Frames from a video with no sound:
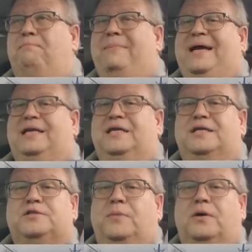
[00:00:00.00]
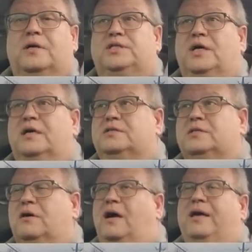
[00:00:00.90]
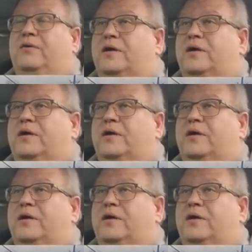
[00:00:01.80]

manly to smoke a giant cigar. I